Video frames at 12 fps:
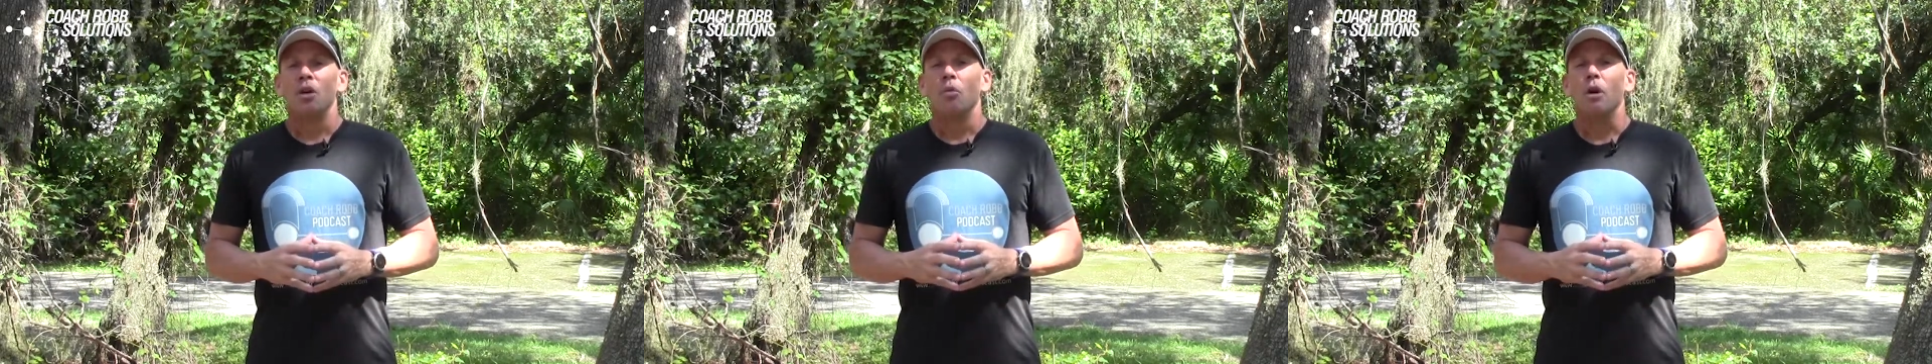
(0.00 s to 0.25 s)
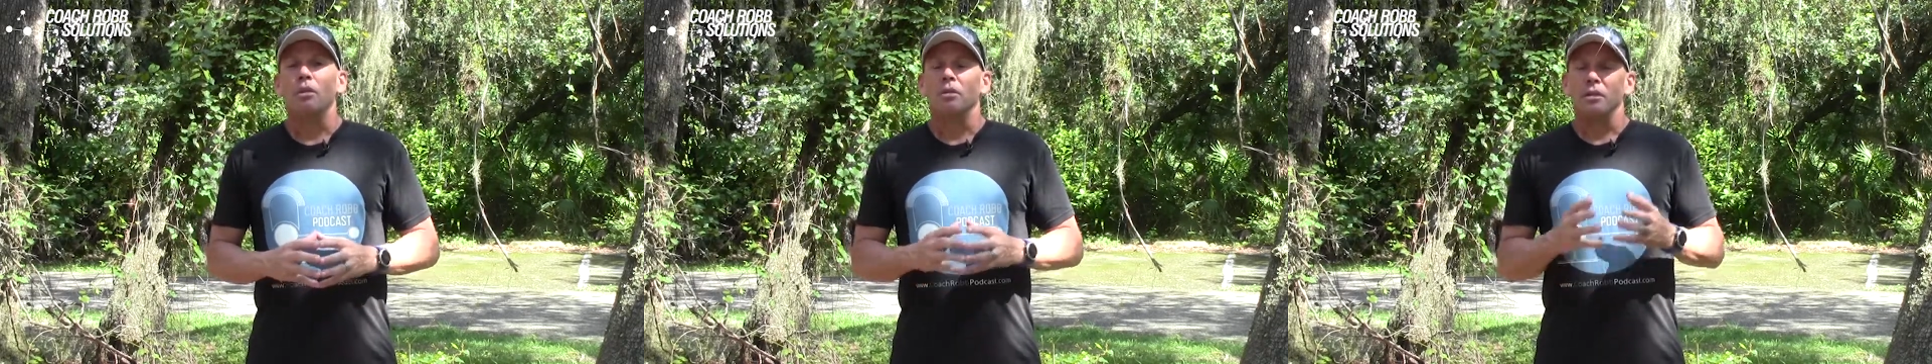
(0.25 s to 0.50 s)

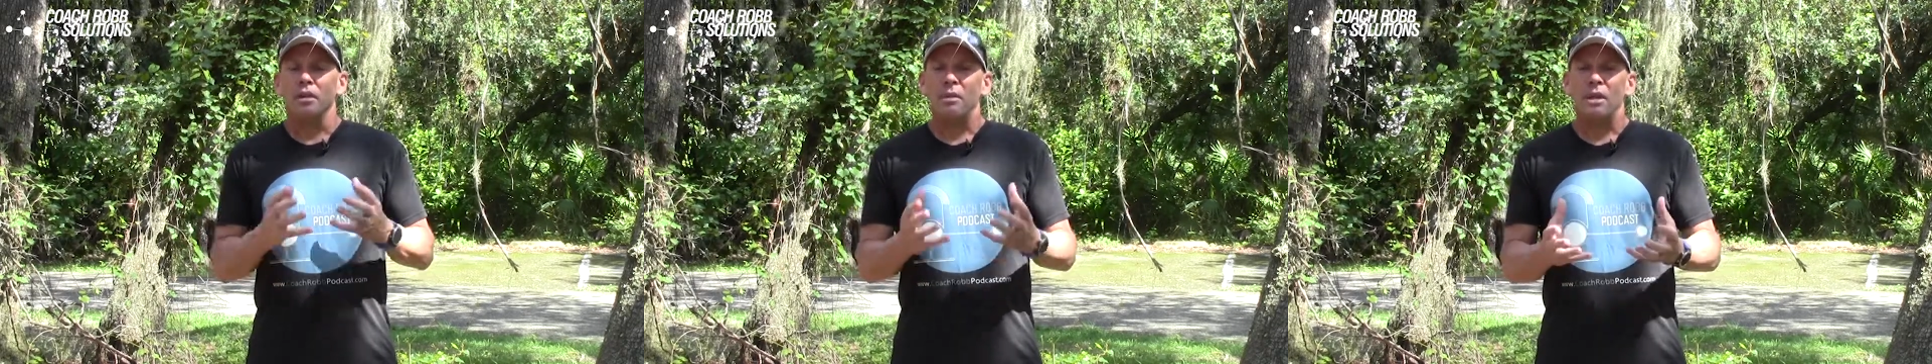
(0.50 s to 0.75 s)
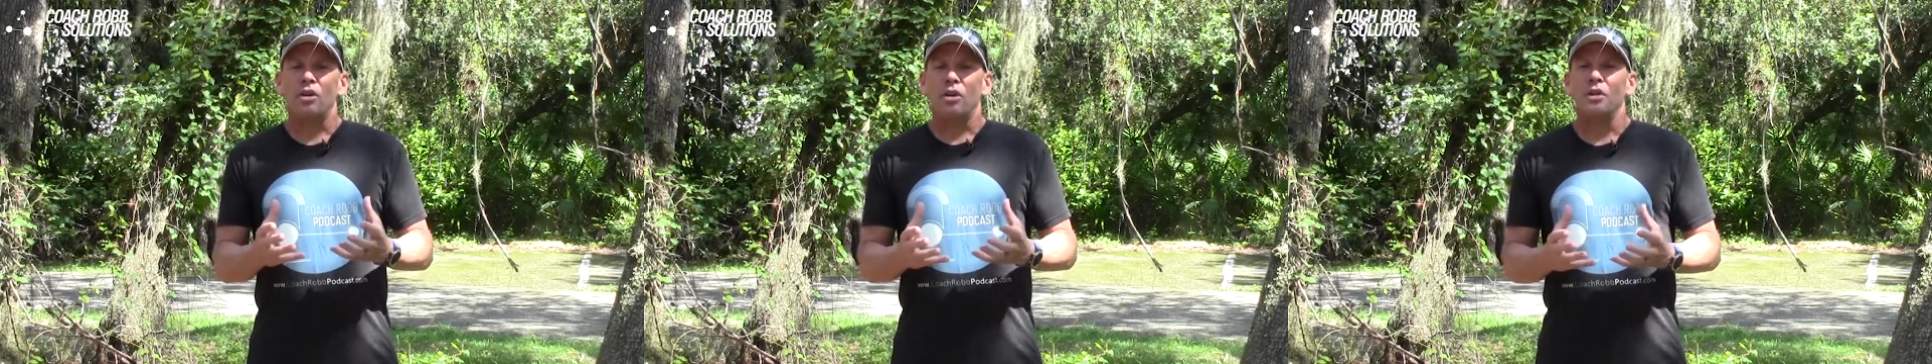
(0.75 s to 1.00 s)
Well, let me
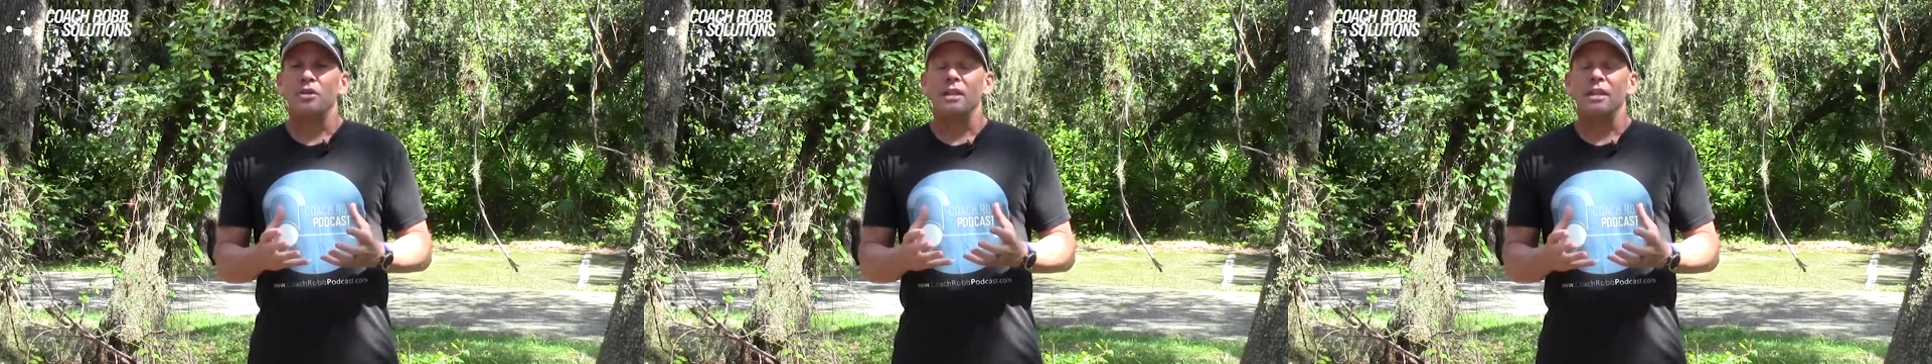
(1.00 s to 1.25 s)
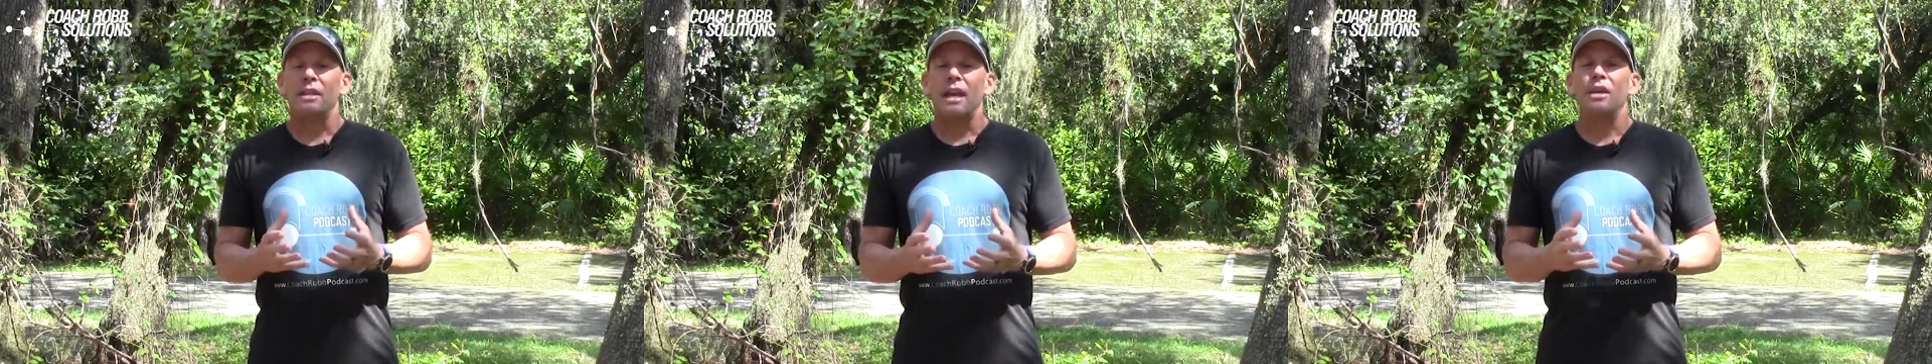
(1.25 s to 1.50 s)
encourage you
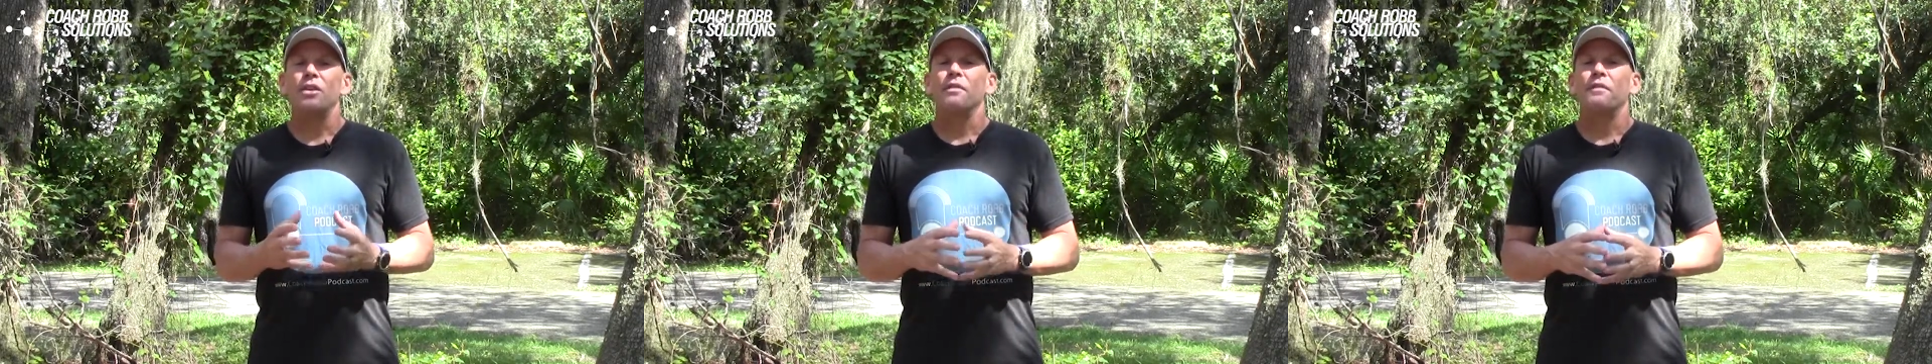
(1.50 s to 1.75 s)
to take your